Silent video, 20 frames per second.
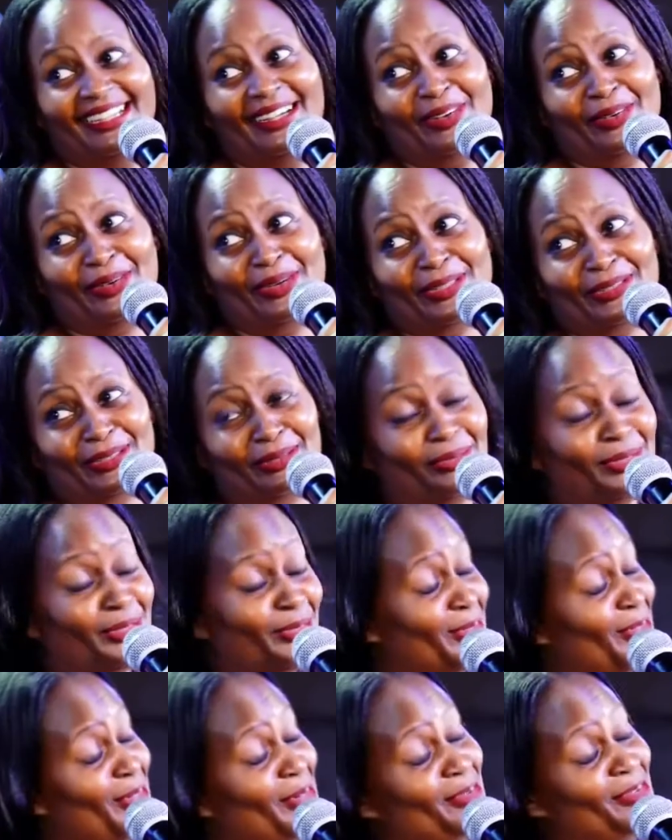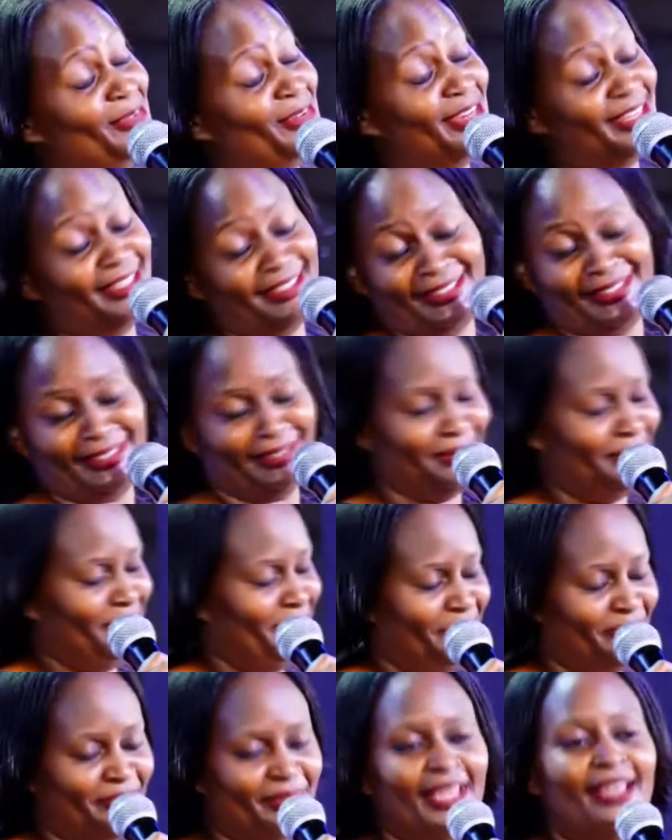Orange sweet potato and rice.
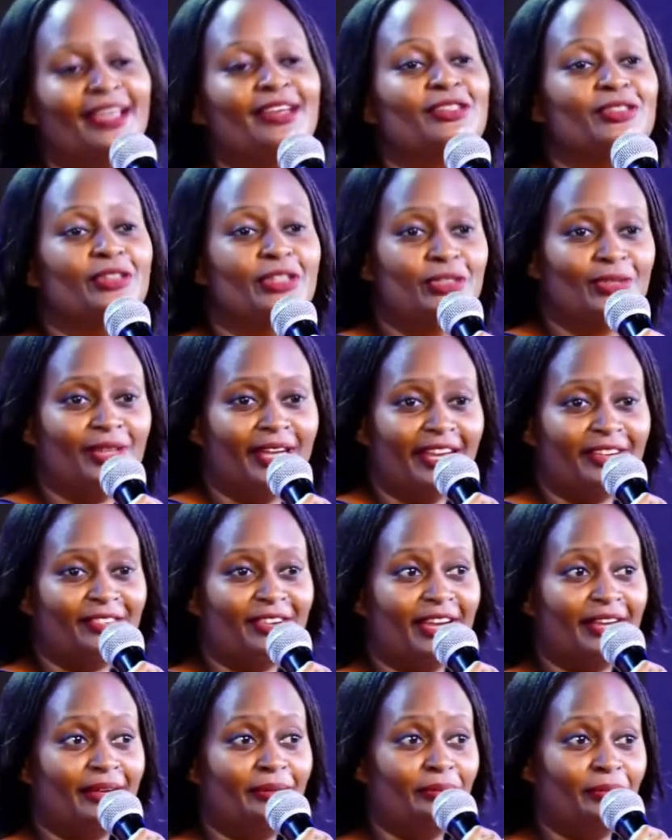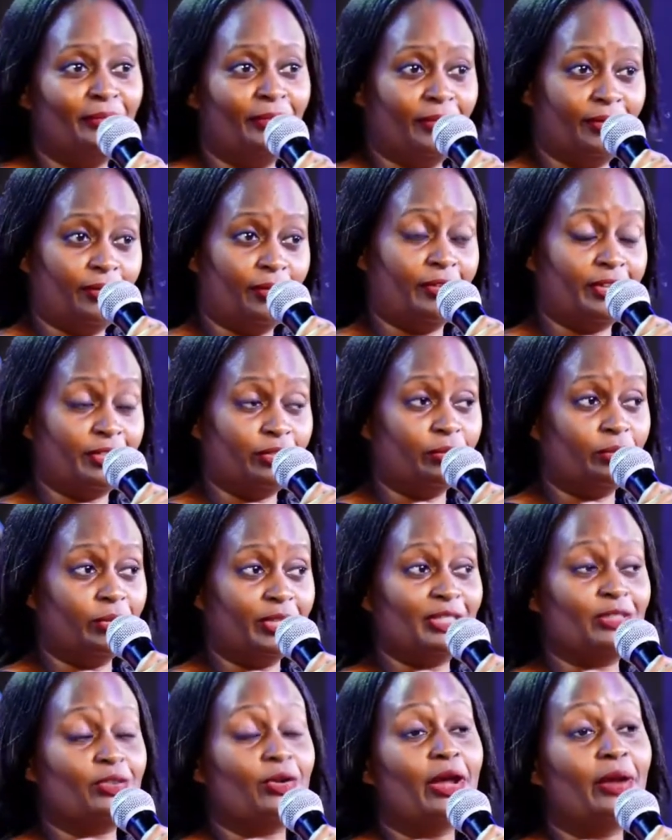So it's when I tried orange sweet
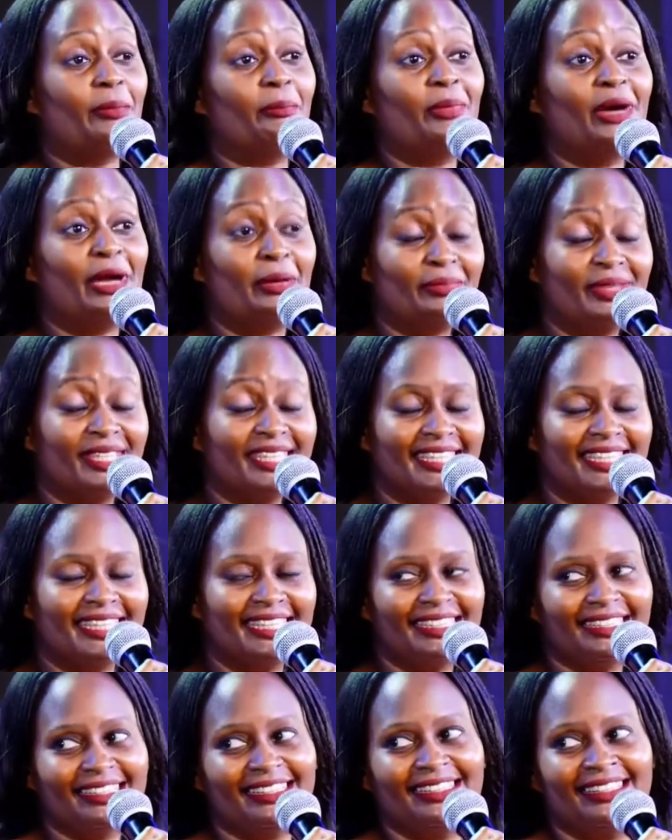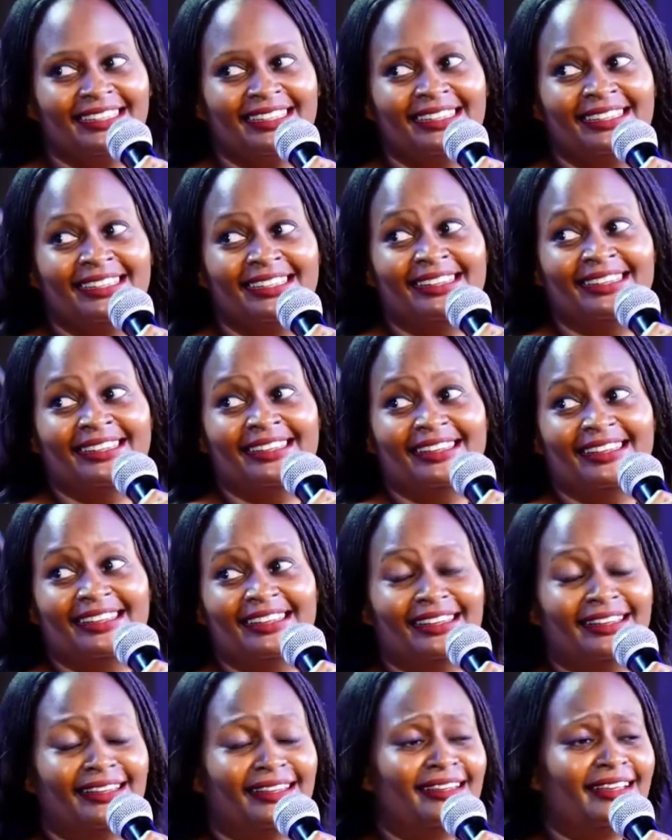potato and pumpkin.
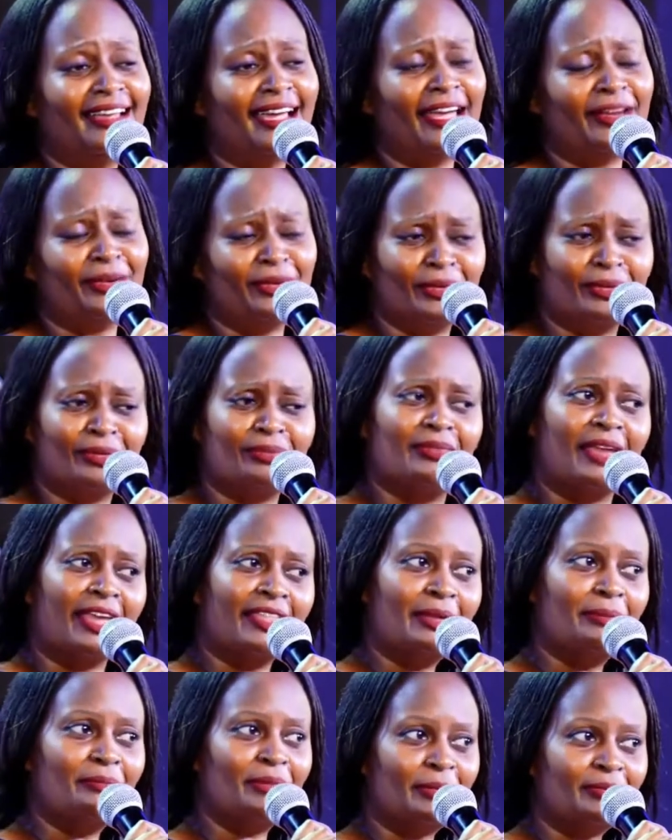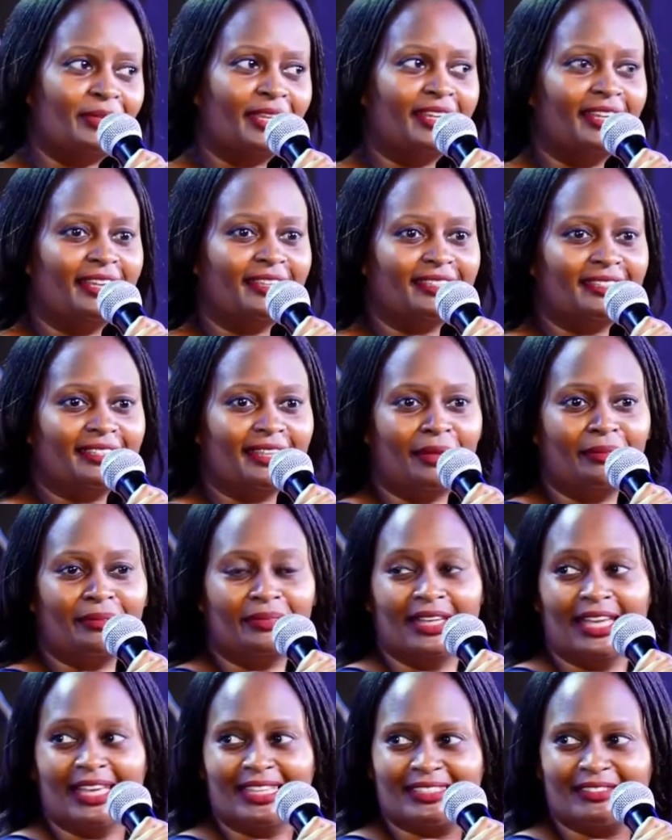I don't know, I think pumpkin has
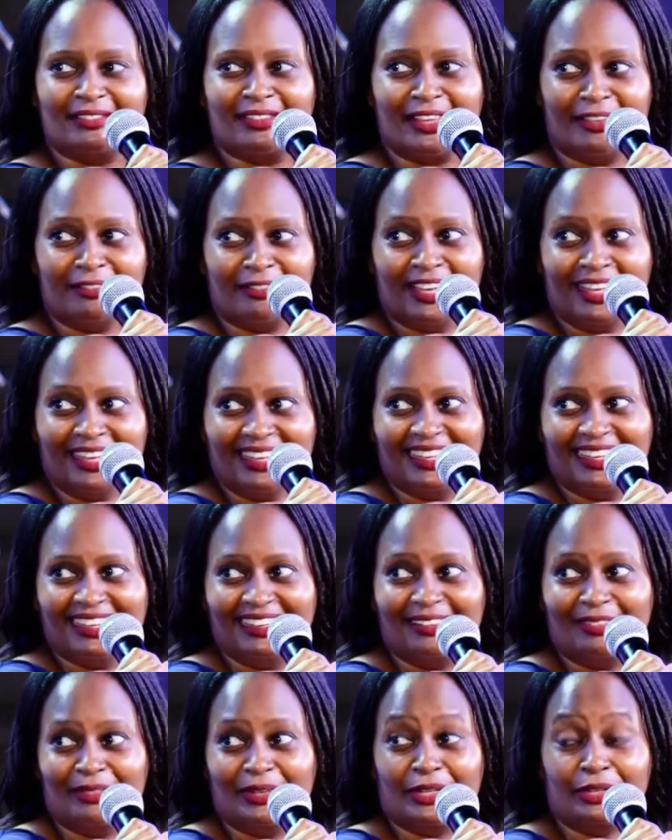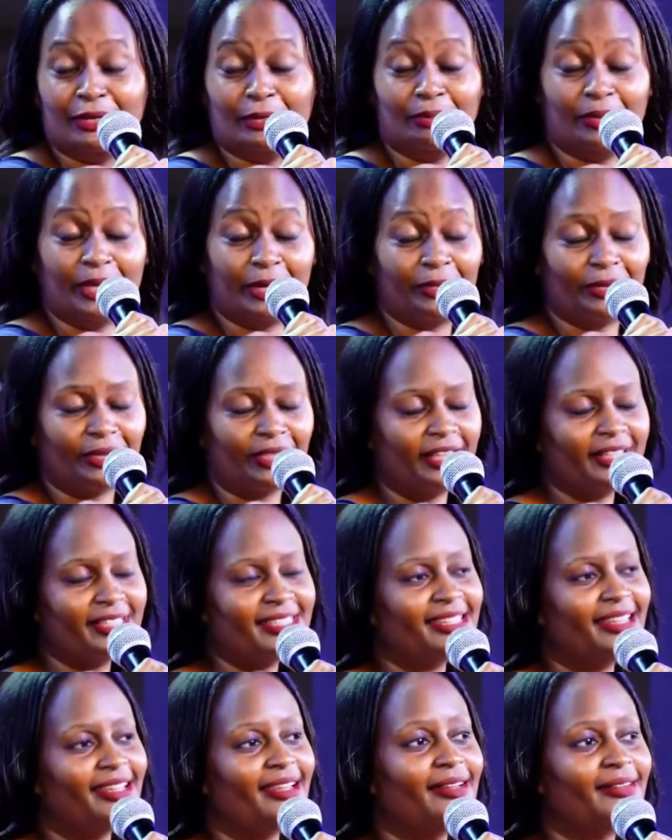some nice flavor when you bake with
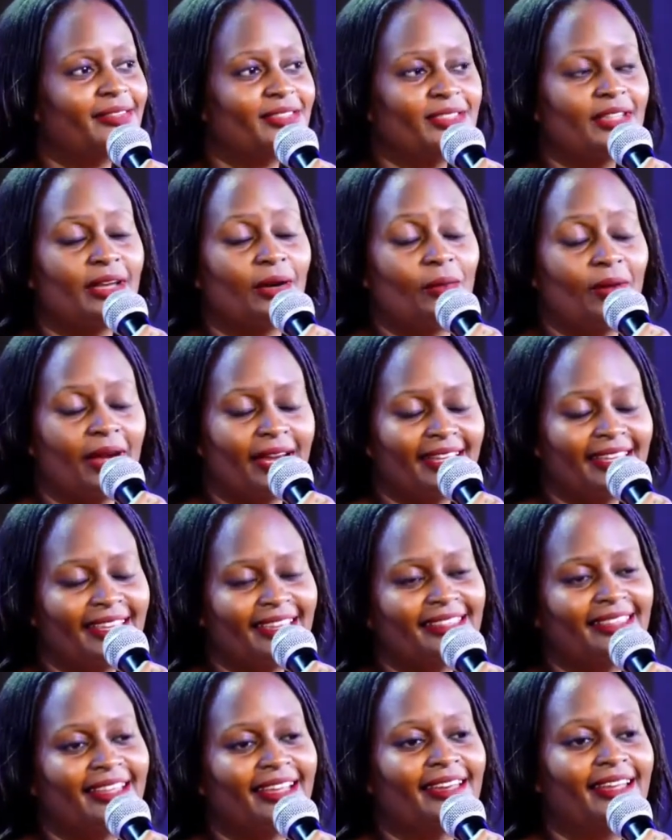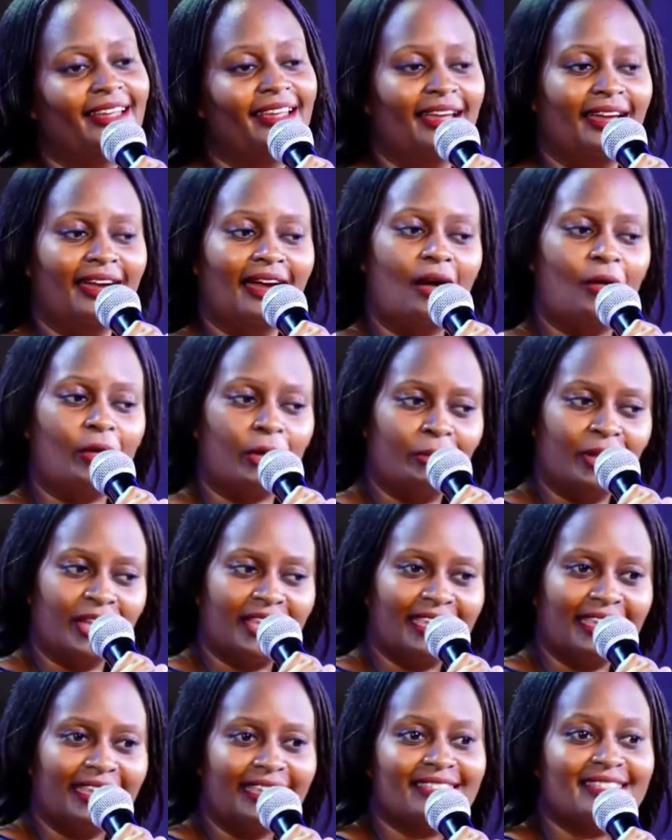it. It's the one cake that I would
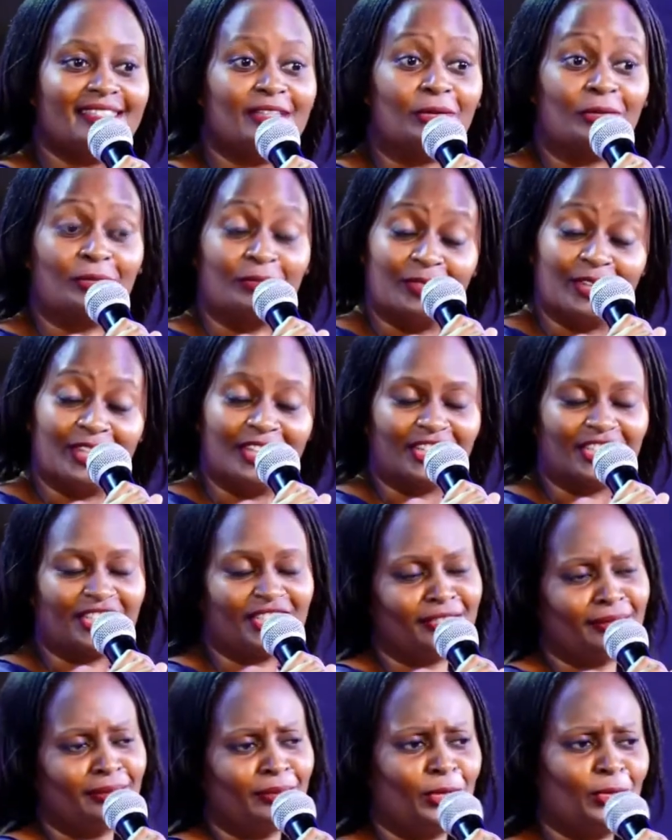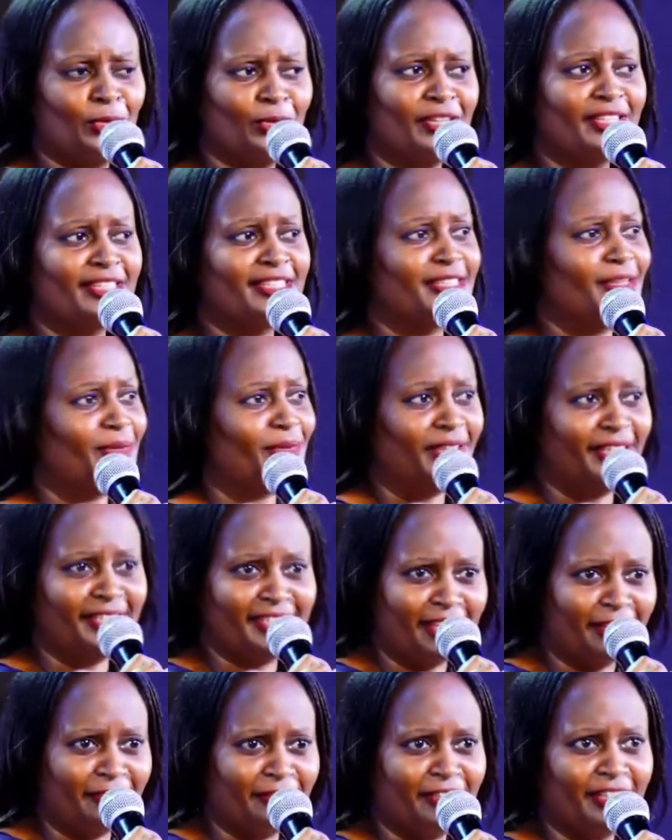make cakes, they would finish. Cookies, they would
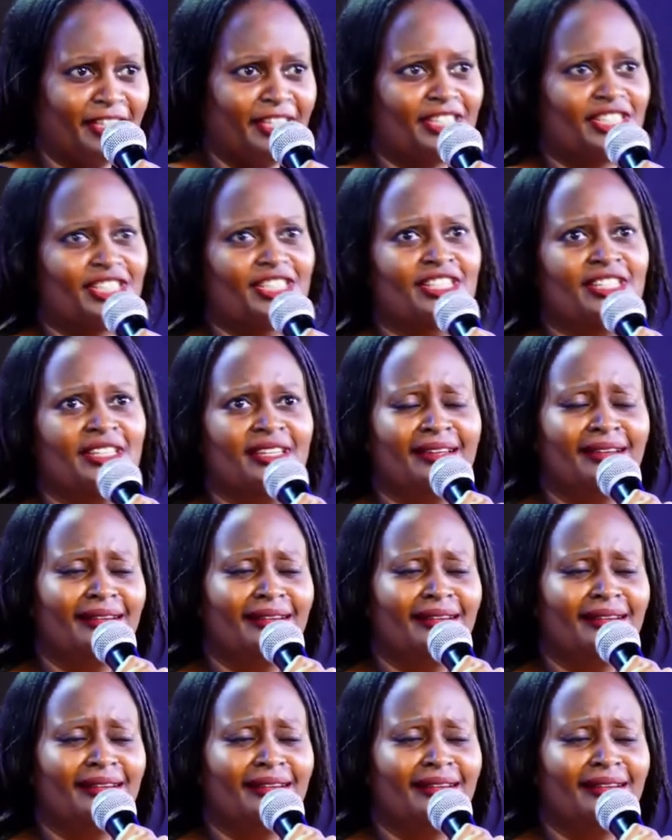eat and finish.